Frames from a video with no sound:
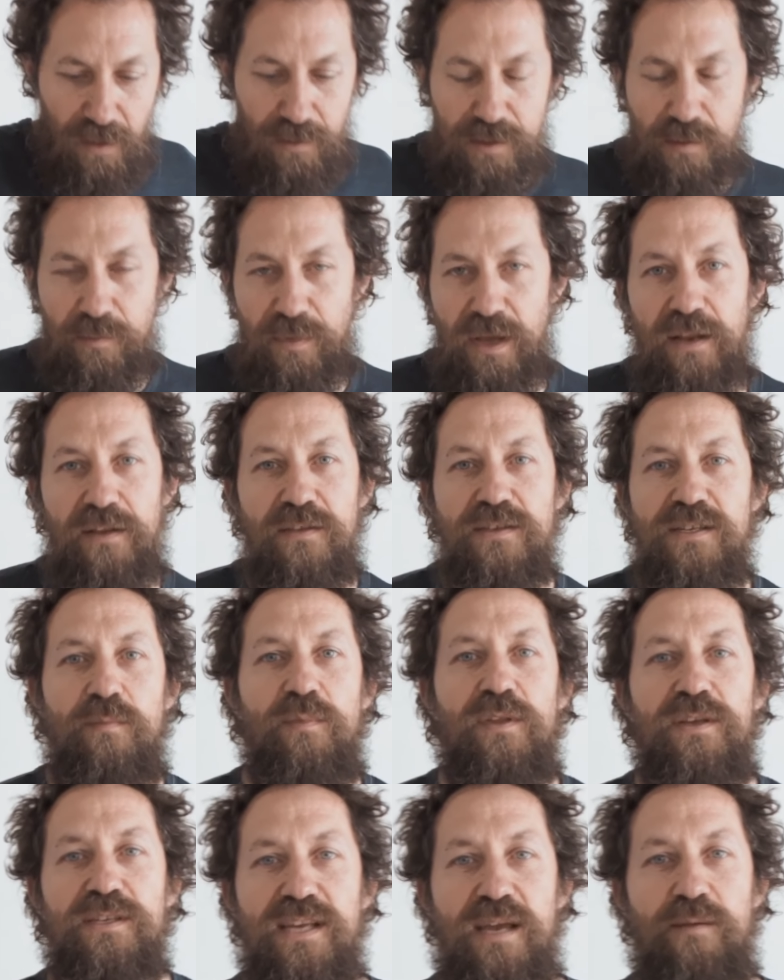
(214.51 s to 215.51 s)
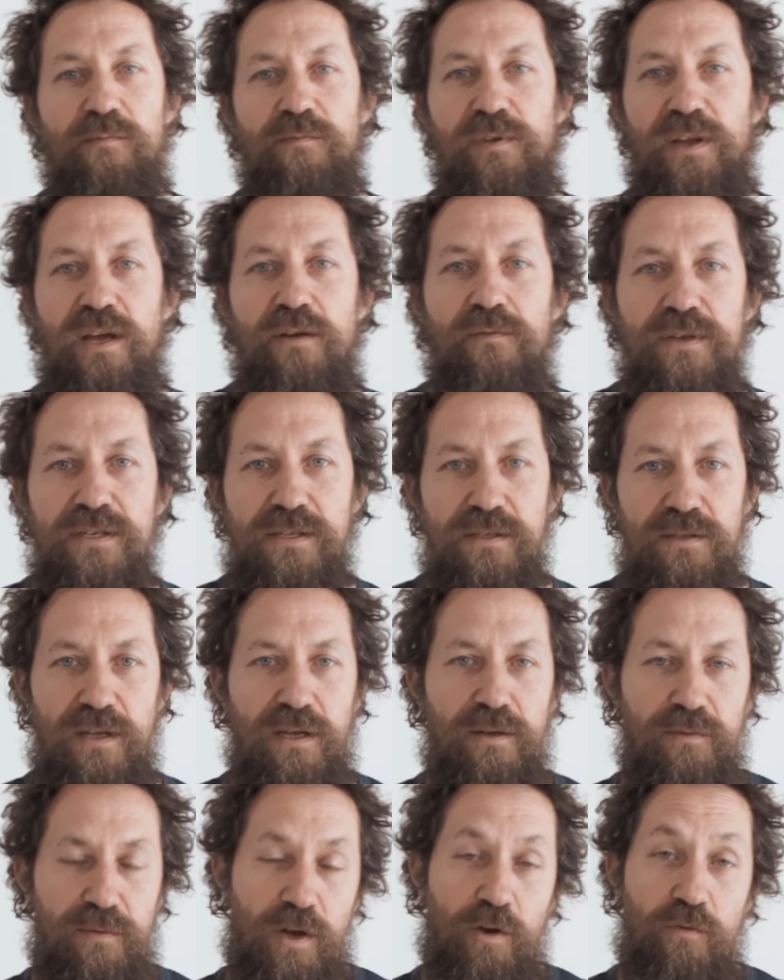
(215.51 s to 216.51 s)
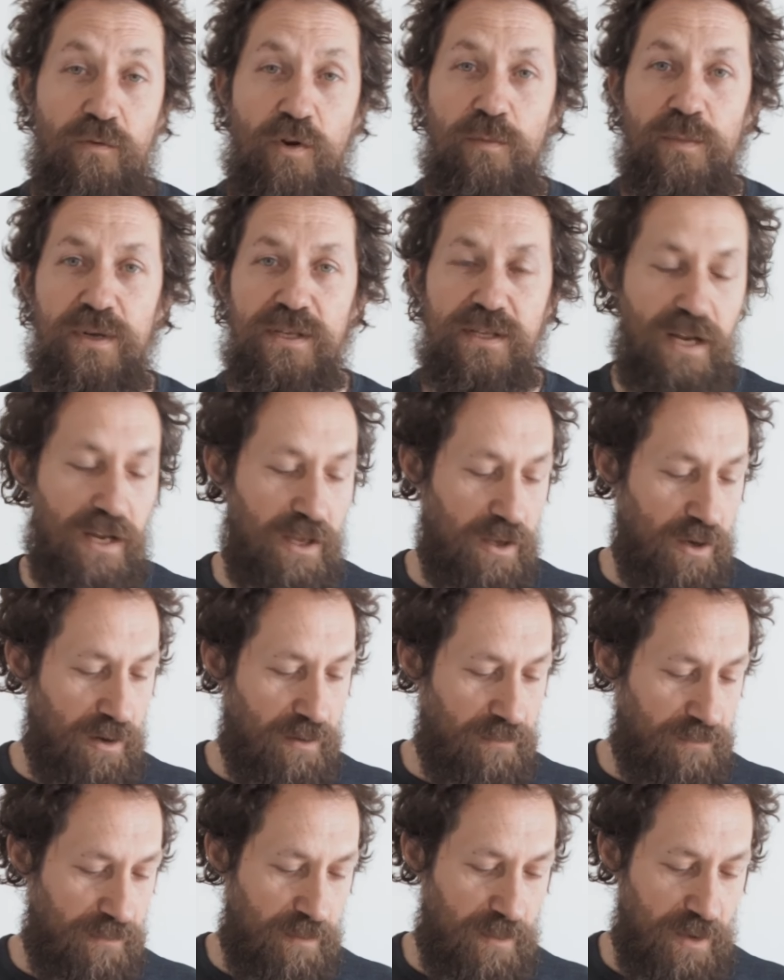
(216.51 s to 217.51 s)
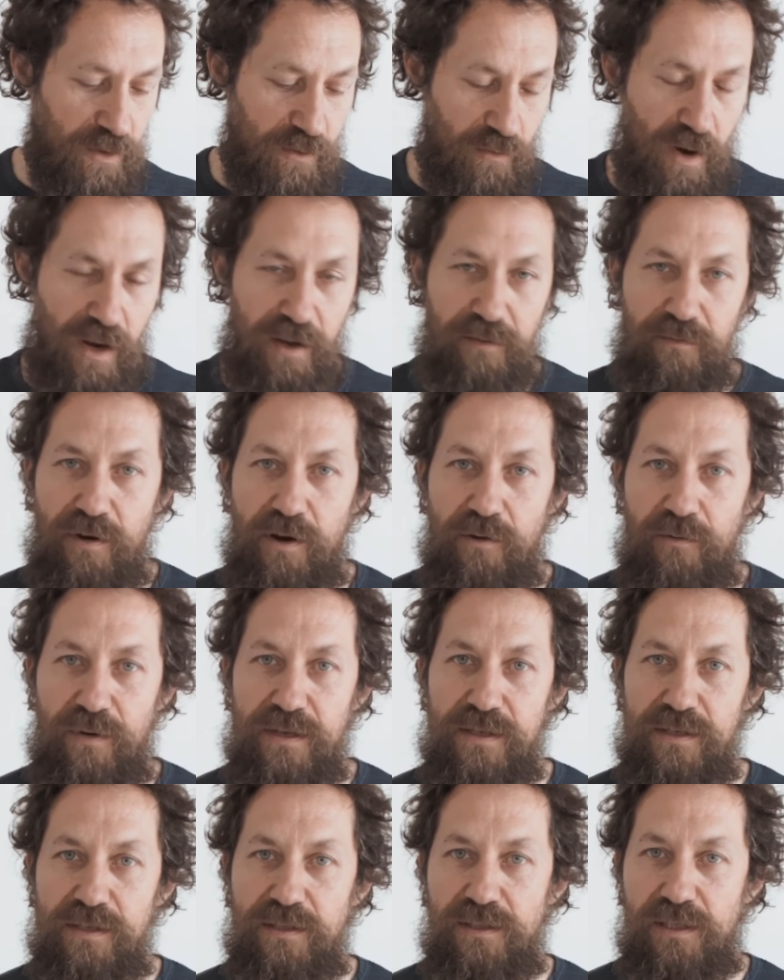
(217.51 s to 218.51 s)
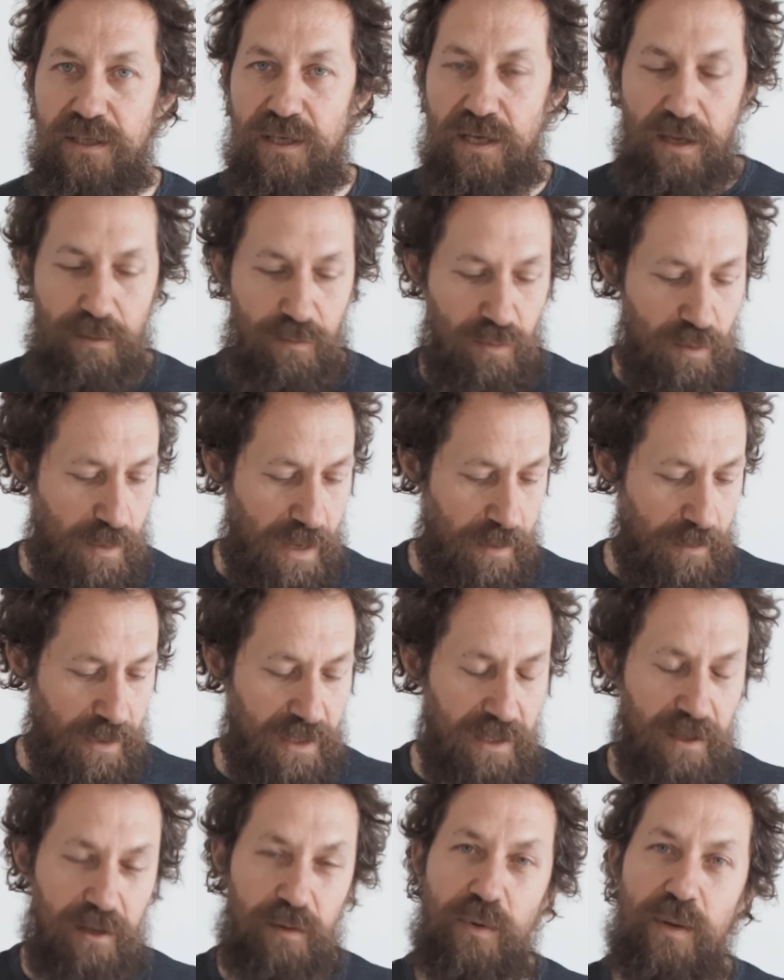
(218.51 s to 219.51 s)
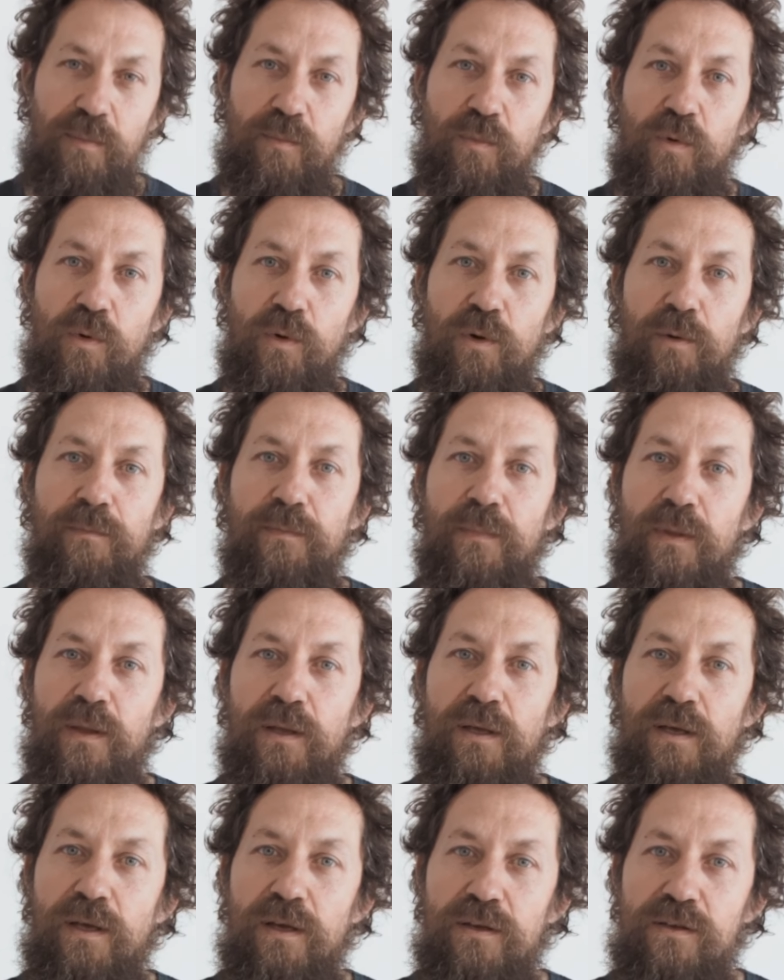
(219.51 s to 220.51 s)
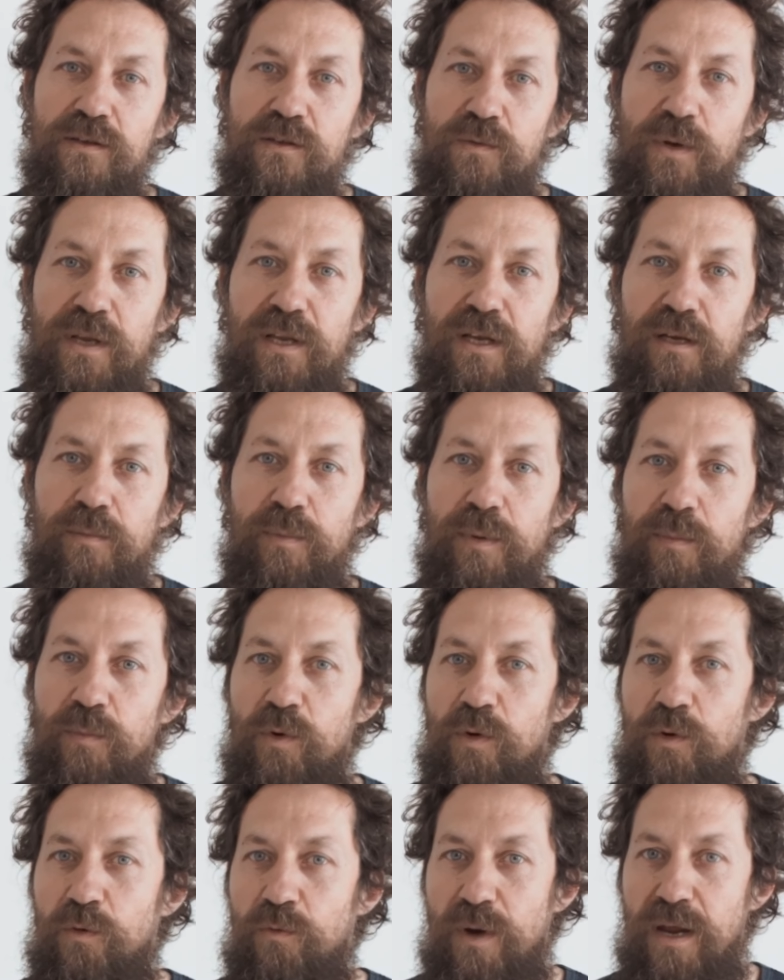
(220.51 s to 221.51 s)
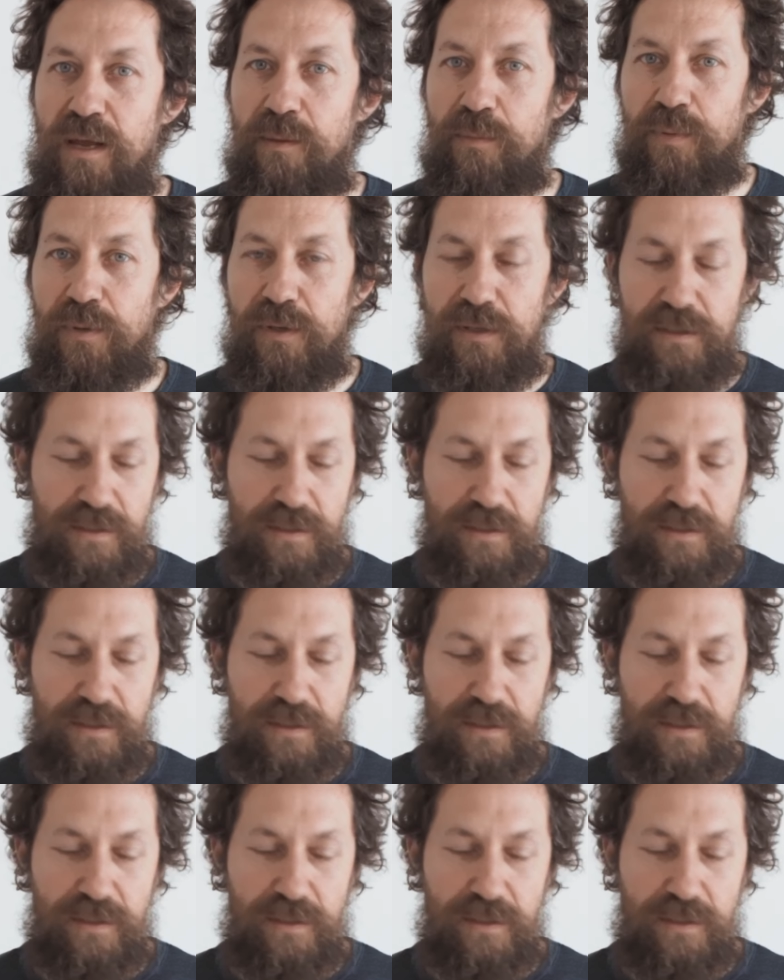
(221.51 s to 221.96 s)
So I'm getting some of the same flavors, the aromas that I got from the dry fragrance, but maybe a little bit more sweeter, a bit more grape,